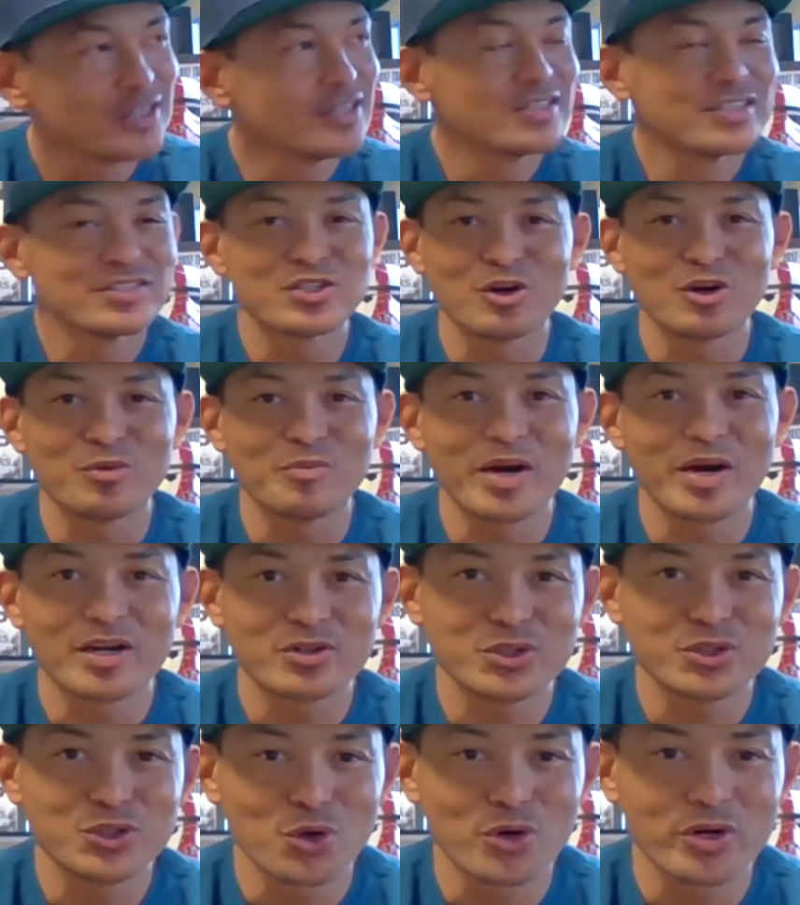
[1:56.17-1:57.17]
So, Michael
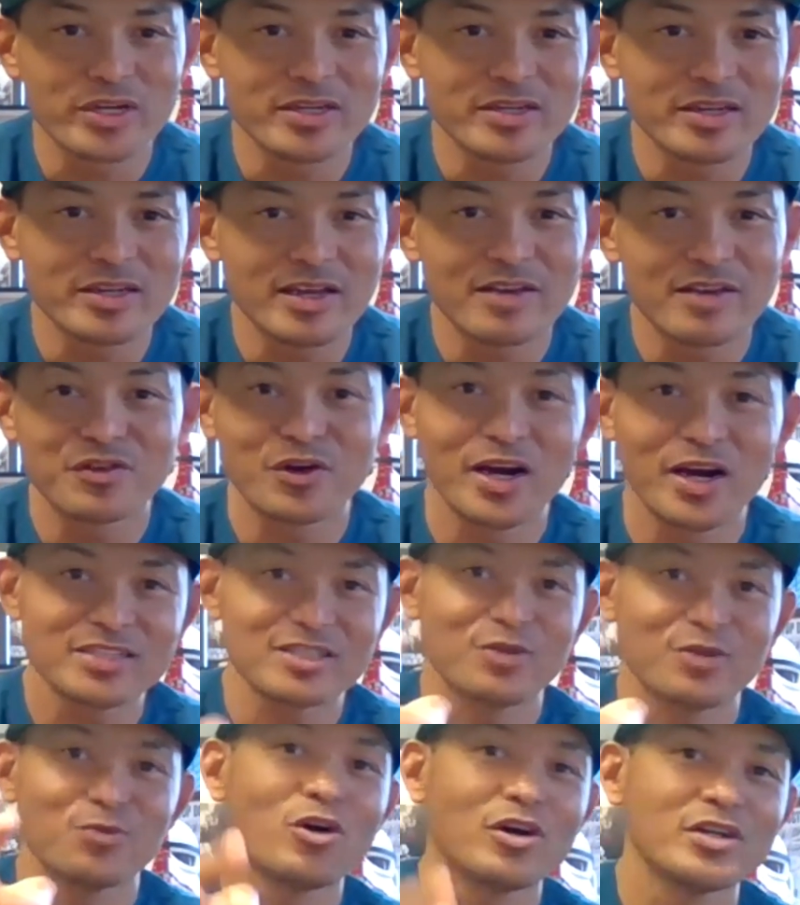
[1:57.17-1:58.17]
Jordan, if you guys
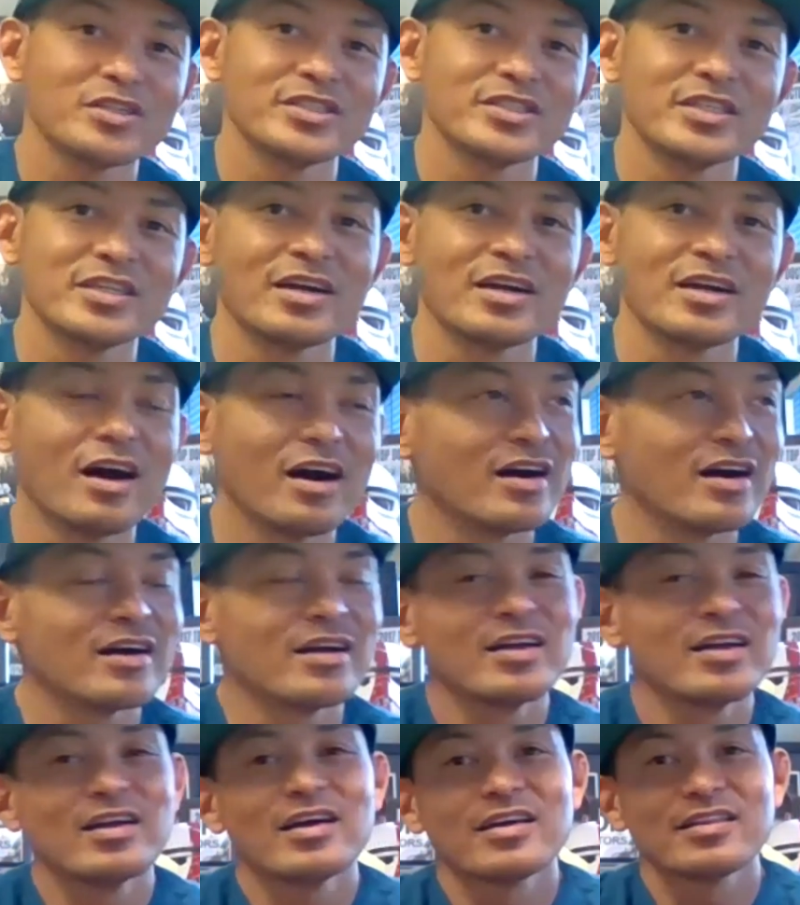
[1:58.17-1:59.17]
aren't watching, uh,
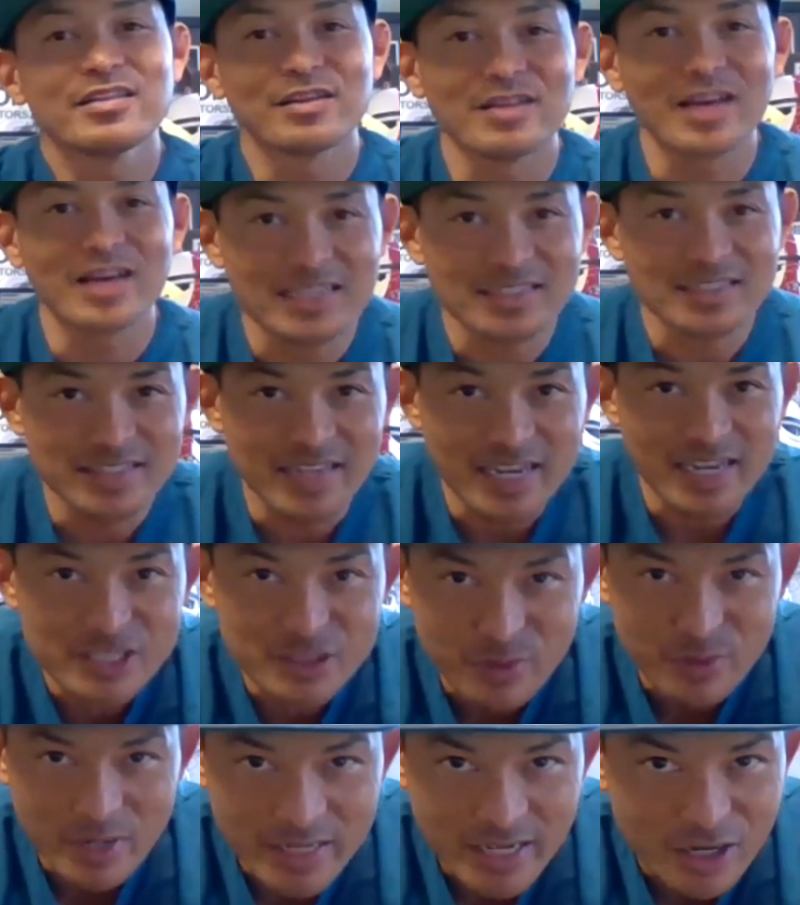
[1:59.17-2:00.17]
the Last Dance
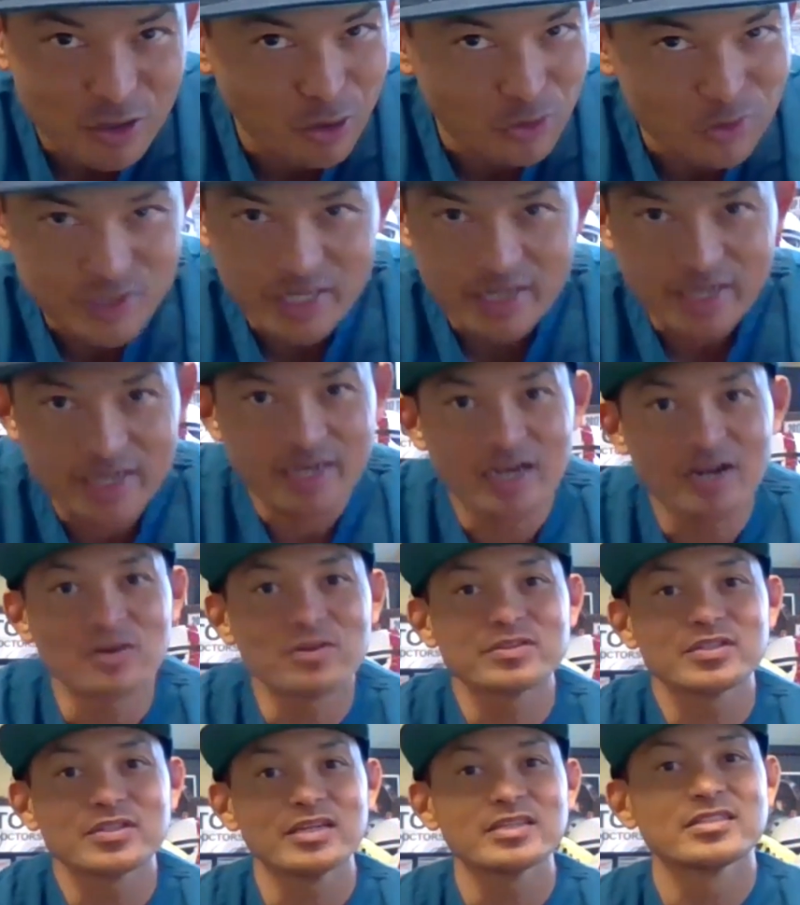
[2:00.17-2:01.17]
right now. Go check it out.
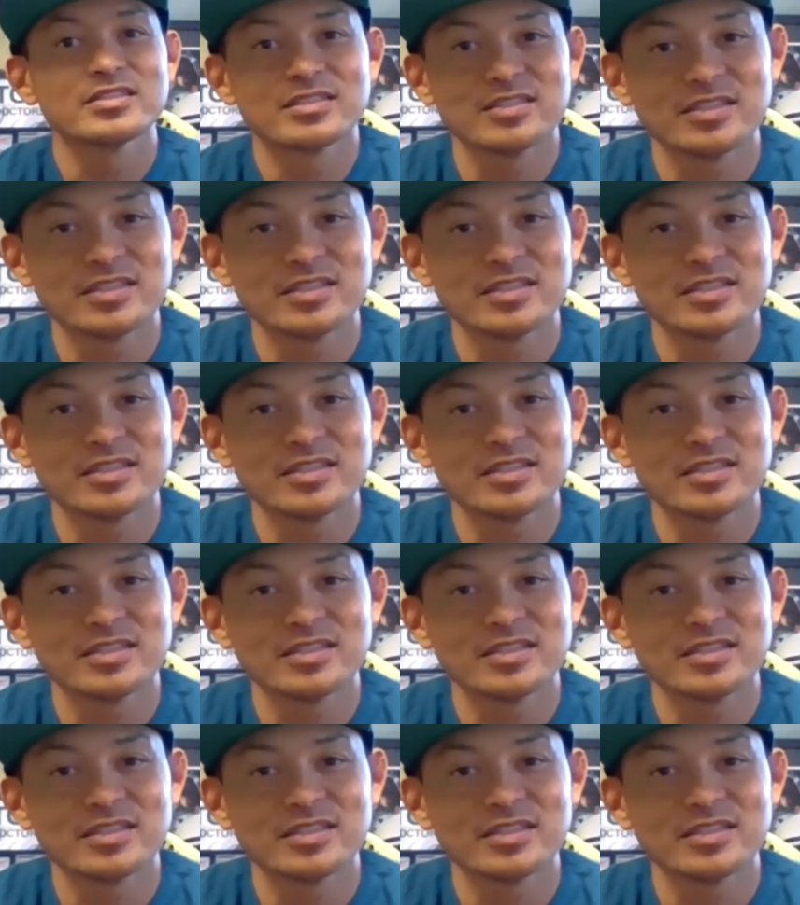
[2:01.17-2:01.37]
It's